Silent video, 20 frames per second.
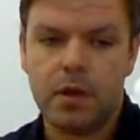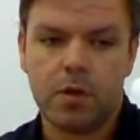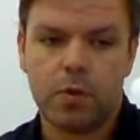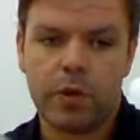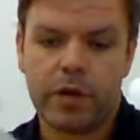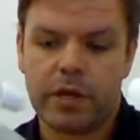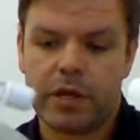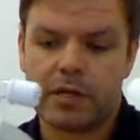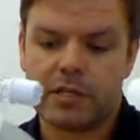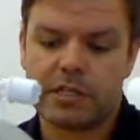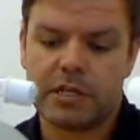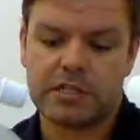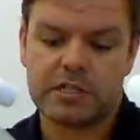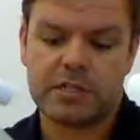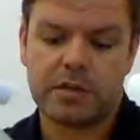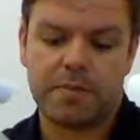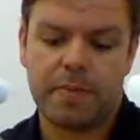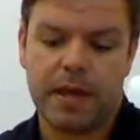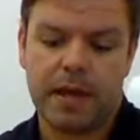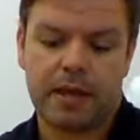We can
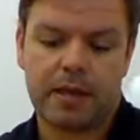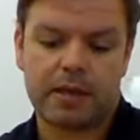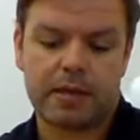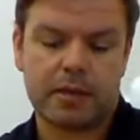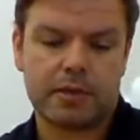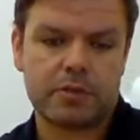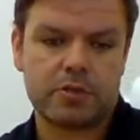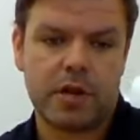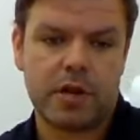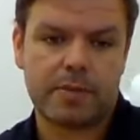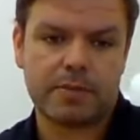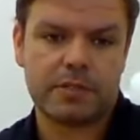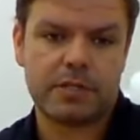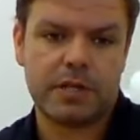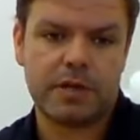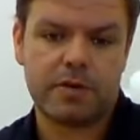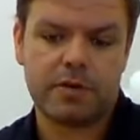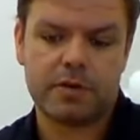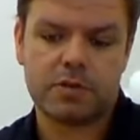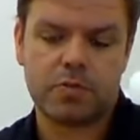adjust the back straps
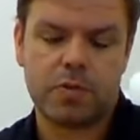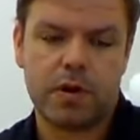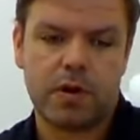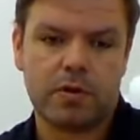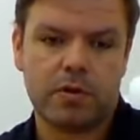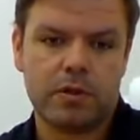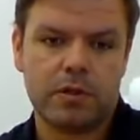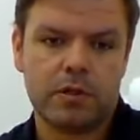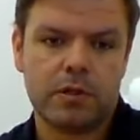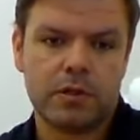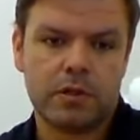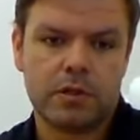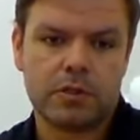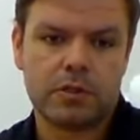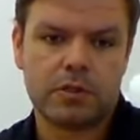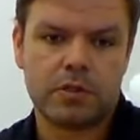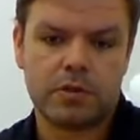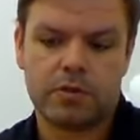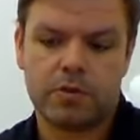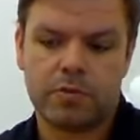here as well
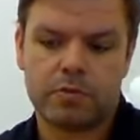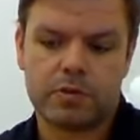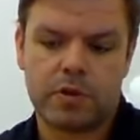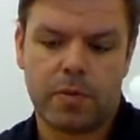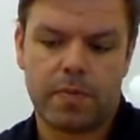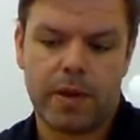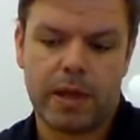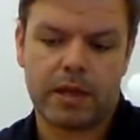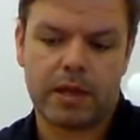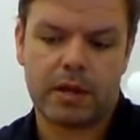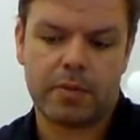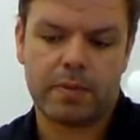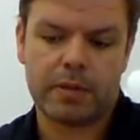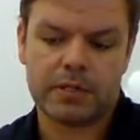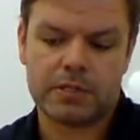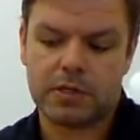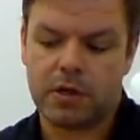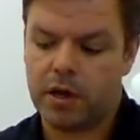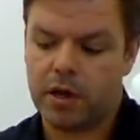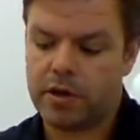to make it a
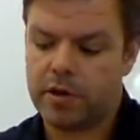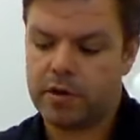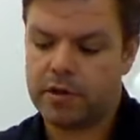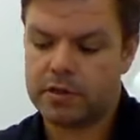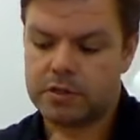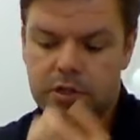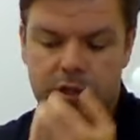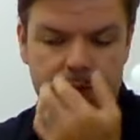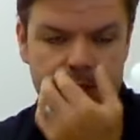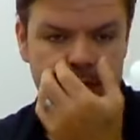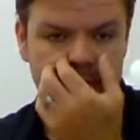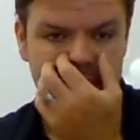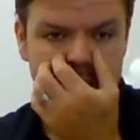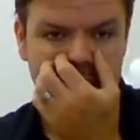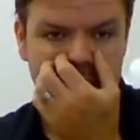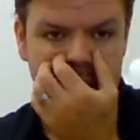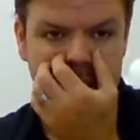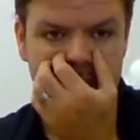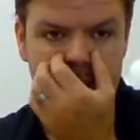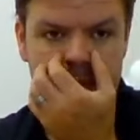bit tighter in terms of
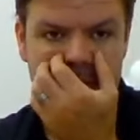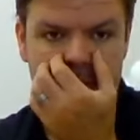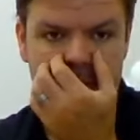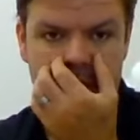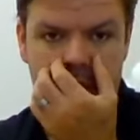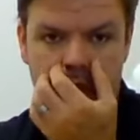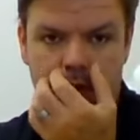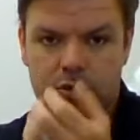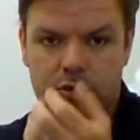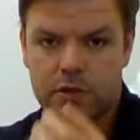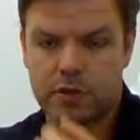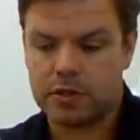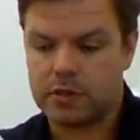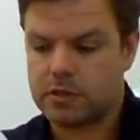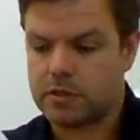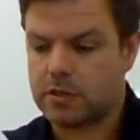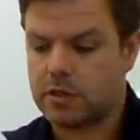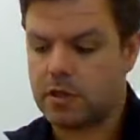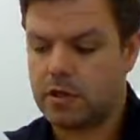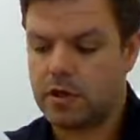into
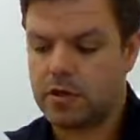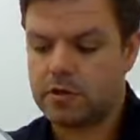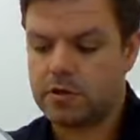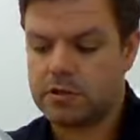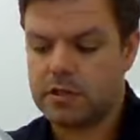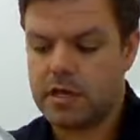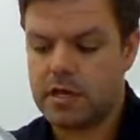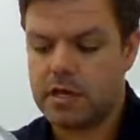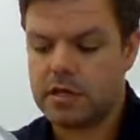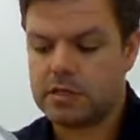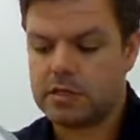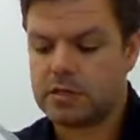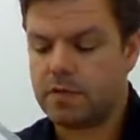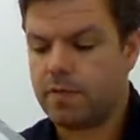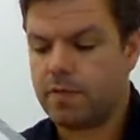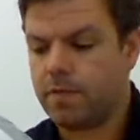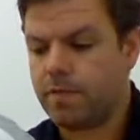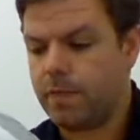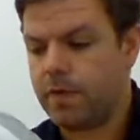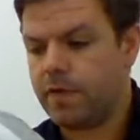the nose there. Just
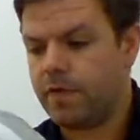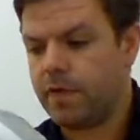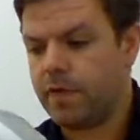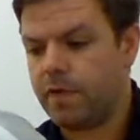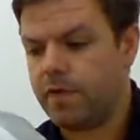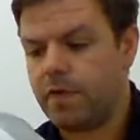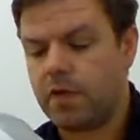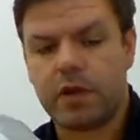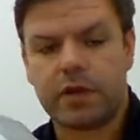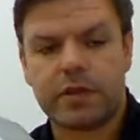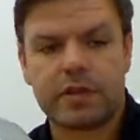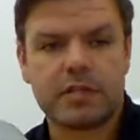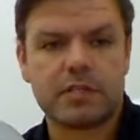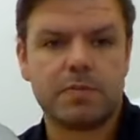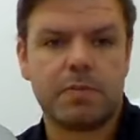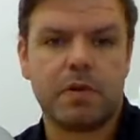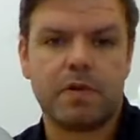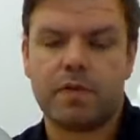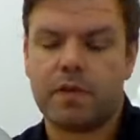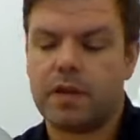to, if you feel like there's
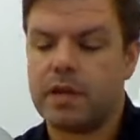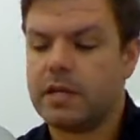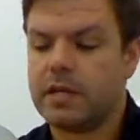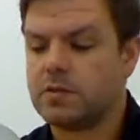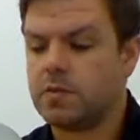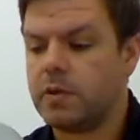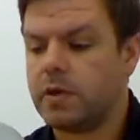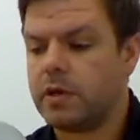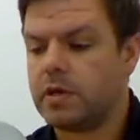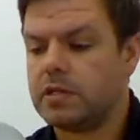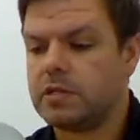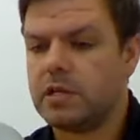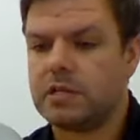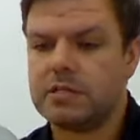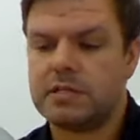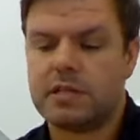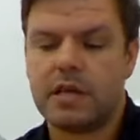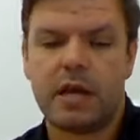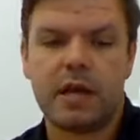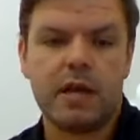a bit of leak, so we can
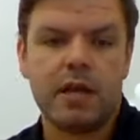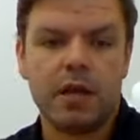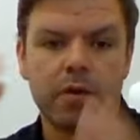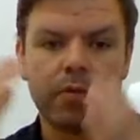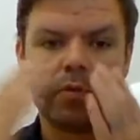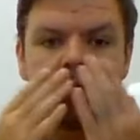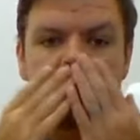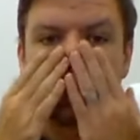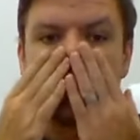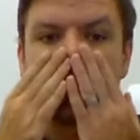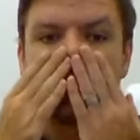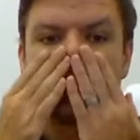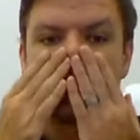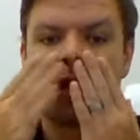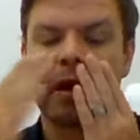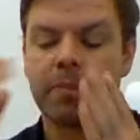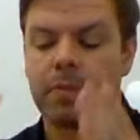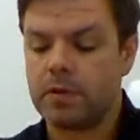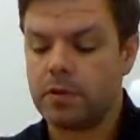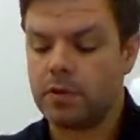adjust that, which pulls it
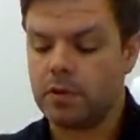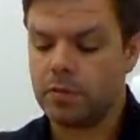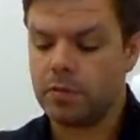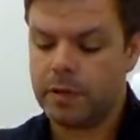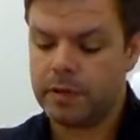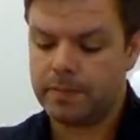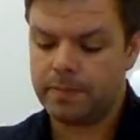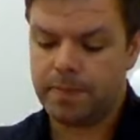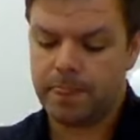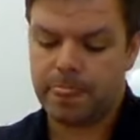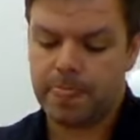up a little bit.